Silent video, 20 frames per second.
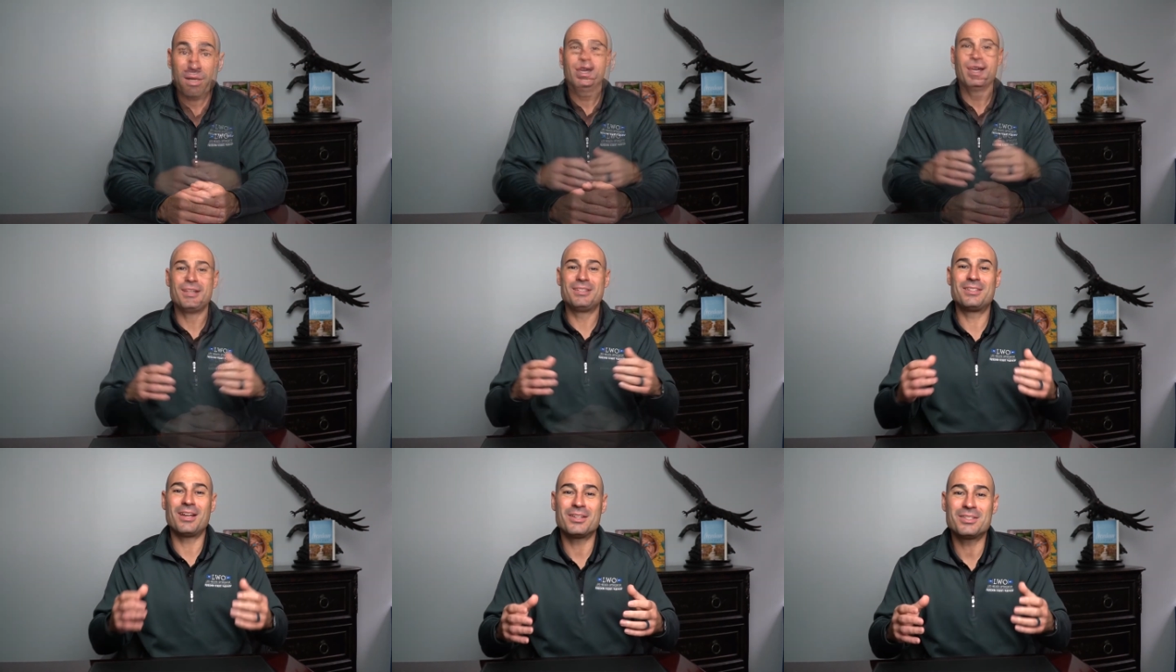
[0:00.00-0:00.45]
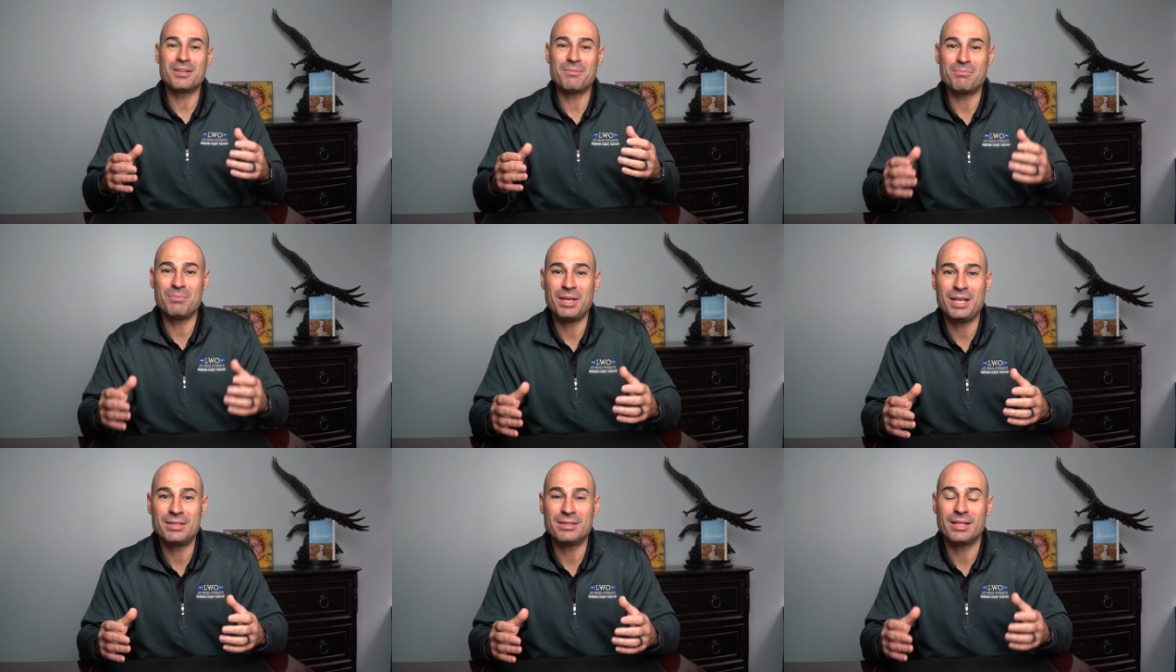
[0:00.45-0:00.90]
It
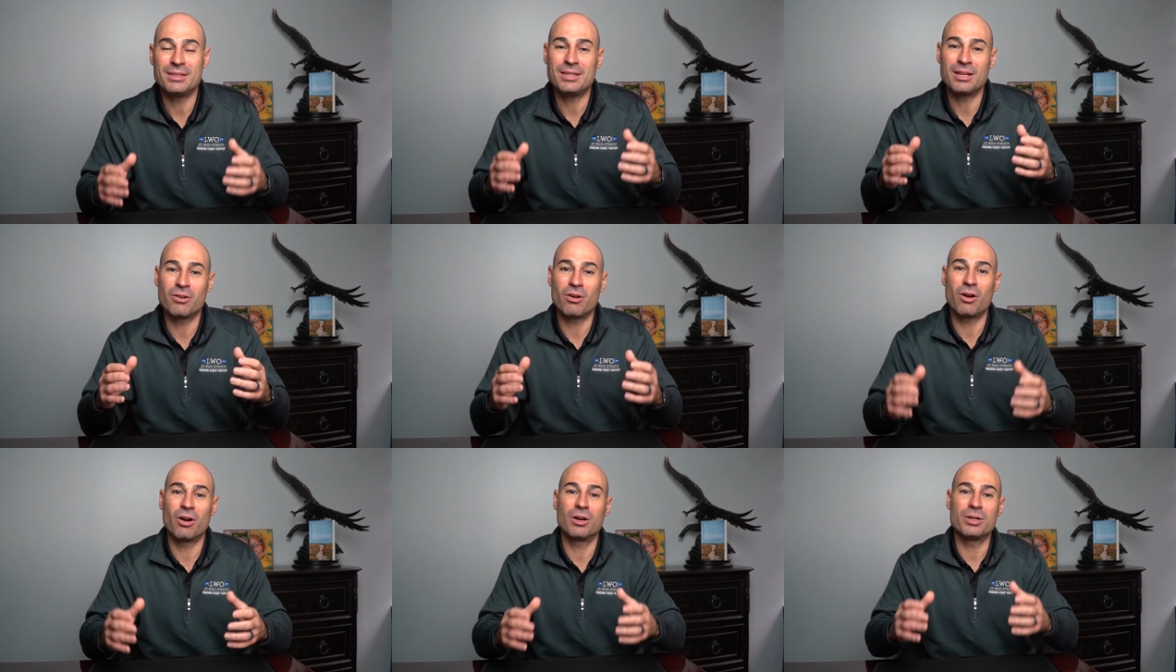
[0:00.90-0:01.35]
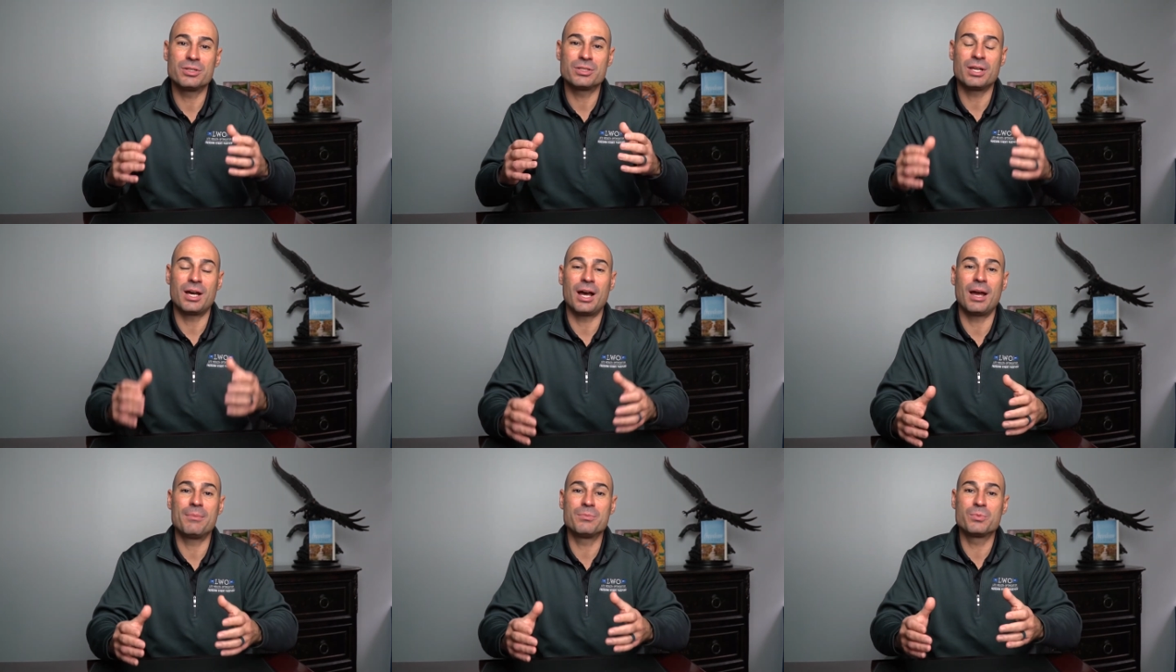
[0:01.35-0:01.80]
doesn't mean that there aren't
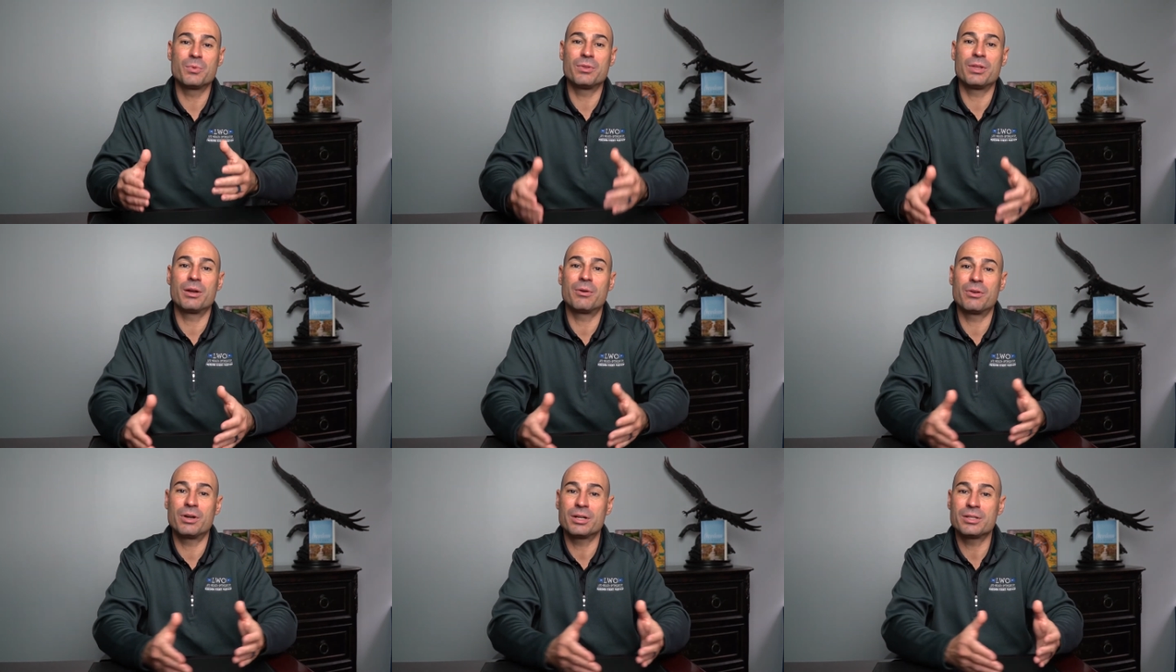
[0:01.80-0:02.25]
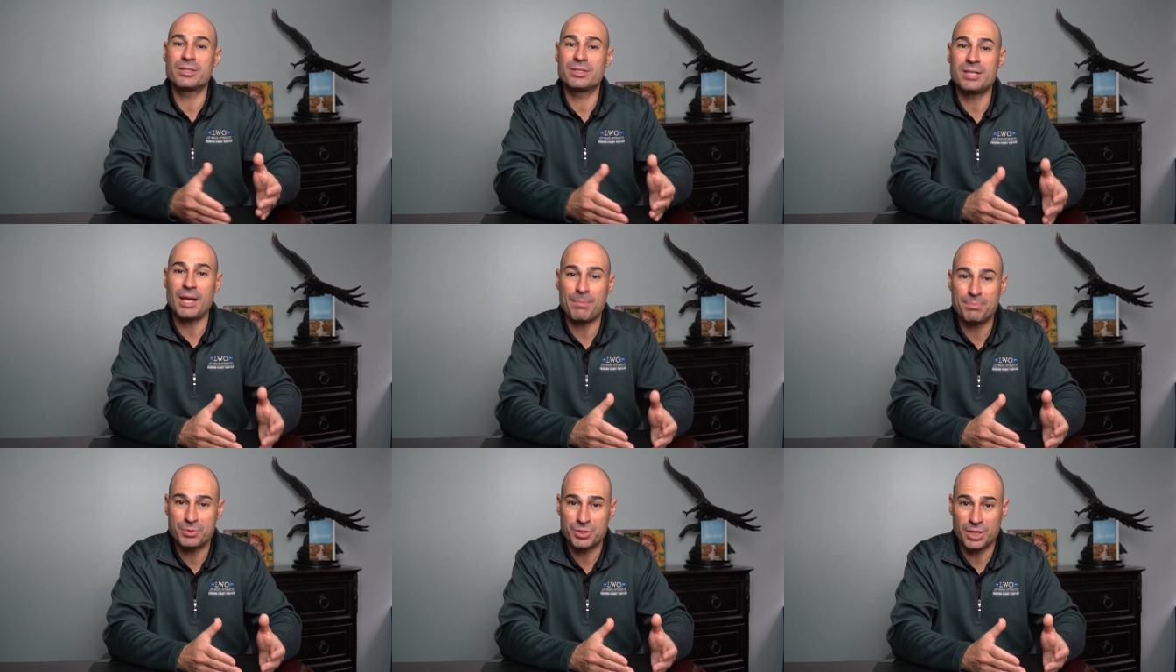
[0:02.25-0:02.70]
times where there are
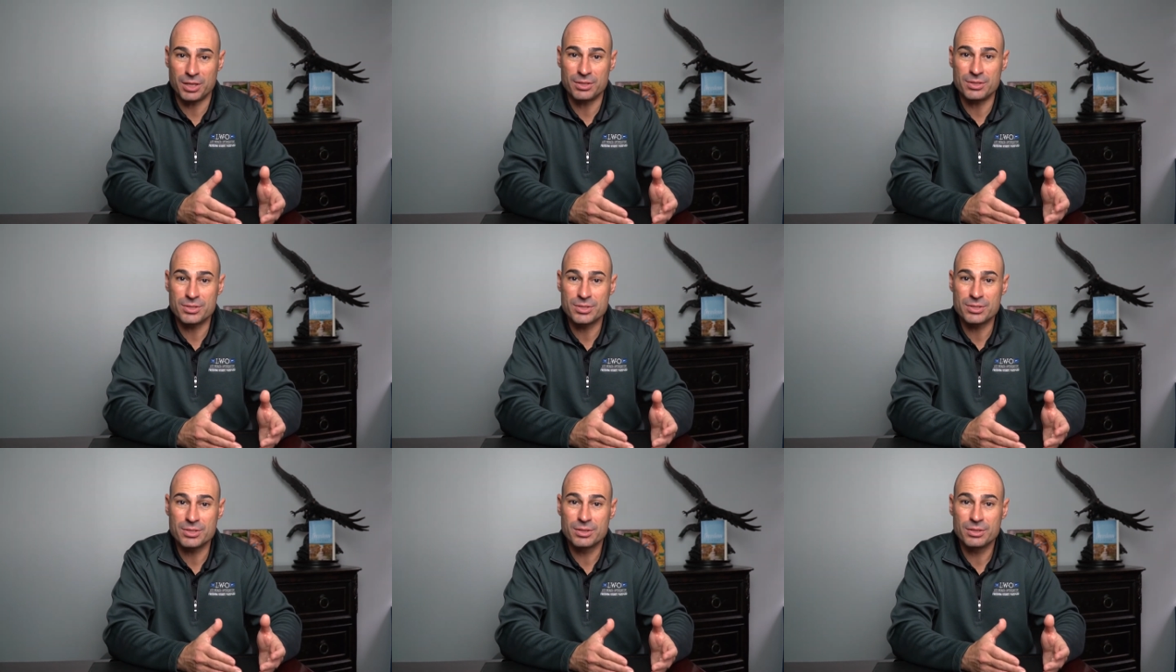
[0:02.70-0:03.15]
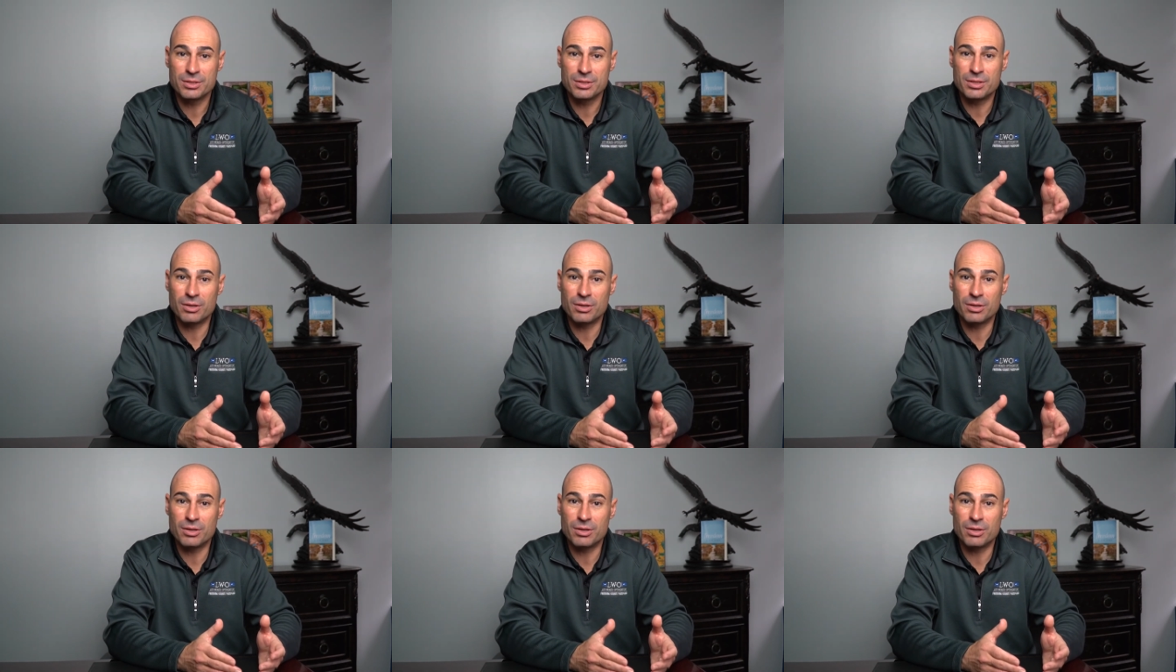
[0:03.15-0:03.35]
exceptions.